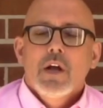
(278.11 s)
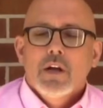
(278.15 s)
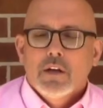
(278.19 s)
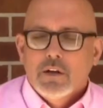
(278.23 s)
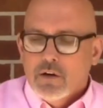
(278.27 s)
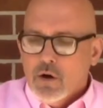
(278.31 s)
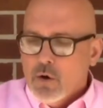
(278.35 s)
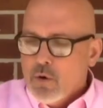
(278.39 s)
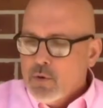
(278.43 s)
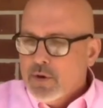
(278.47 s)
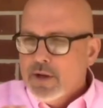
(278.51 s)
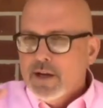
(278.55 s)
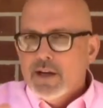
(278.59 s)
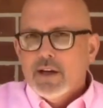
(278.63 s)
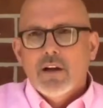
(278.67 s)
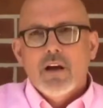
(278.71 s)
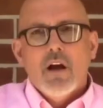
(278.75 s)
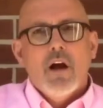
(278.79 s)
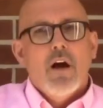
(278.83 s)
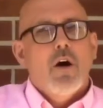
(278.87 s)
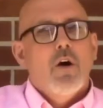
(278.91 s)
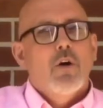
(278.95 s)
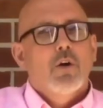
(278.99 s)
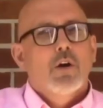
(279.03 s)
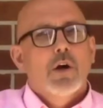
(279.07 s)
Don't get
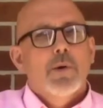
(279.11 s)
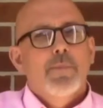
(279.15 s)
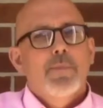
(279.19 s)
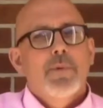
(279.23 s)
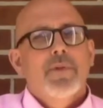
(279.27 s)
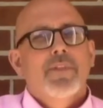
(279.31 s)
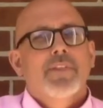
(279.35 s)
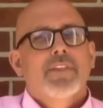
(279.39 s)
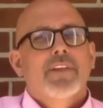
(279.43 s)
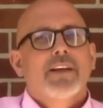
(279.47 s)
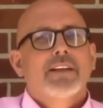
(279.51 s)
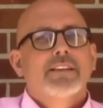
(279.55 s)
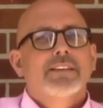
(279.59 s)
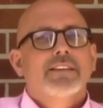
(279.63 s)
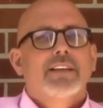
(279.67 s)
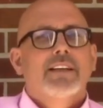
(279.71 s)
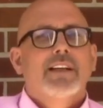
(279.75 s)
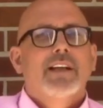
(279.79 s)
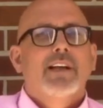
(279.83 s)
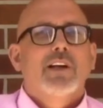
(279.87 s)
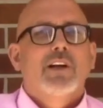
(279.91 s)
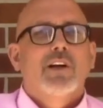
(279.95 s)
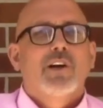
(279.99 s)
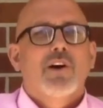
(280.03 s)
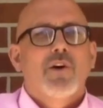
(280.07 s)
caught up in things that
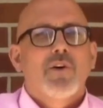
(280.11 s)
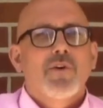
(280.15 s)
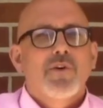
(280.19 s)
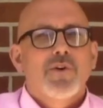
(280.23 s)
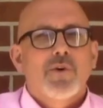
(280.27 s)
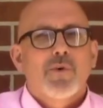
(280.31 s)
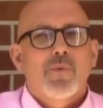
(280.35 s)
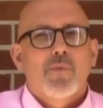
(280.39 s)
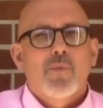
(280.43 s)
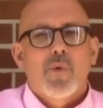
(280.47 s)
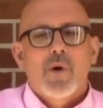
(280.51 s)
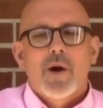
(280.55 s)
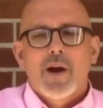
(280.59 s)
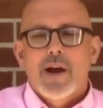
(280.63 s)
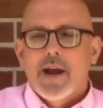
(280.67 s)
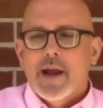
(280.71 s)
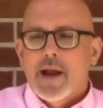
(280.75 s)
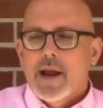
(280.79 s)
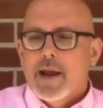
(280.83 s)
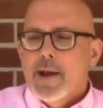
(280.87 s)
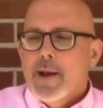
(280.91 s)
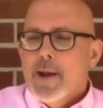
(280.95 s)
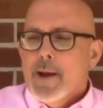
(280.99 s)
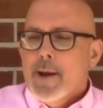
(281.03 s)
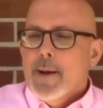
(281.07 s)
didn't go your
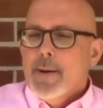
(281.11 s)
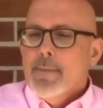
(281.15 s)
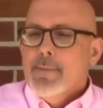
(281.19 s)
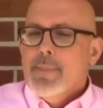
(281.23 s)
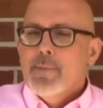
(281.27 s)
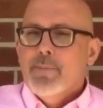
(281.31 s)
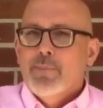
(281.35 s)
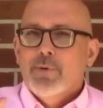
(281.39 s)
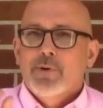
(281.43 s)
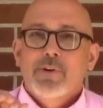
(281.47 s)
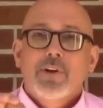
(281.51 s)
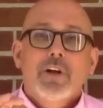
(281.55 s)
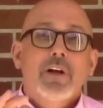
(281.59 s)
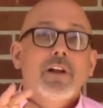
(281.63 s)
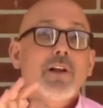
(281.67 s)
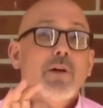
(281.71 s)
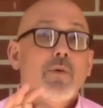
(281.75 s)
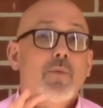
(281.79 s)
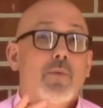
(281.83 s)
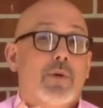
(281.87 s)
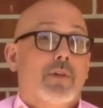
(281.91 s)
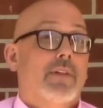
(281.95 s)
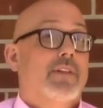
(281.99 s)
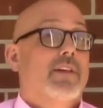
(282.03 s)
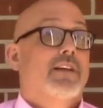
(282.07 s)
way, but
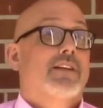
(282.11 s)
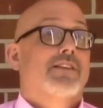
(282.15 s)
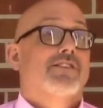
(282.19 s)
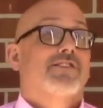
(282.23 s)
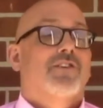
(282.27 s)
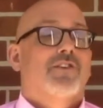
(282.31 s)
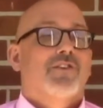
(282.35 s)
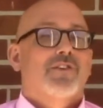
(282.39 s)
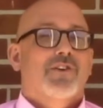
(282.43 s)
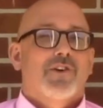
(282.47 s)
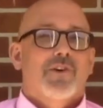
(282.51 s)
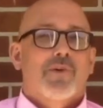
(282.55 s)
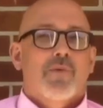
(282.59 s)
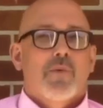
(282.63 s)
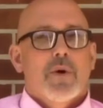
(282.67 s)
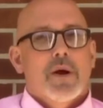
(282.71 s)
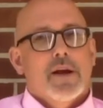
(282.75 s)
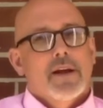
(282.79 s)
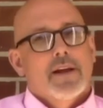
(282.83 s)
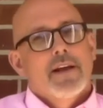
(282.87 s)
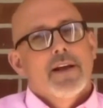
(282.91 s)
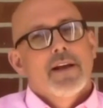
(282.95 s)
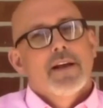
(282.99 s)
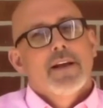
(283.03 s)
particularly when things don't go your way,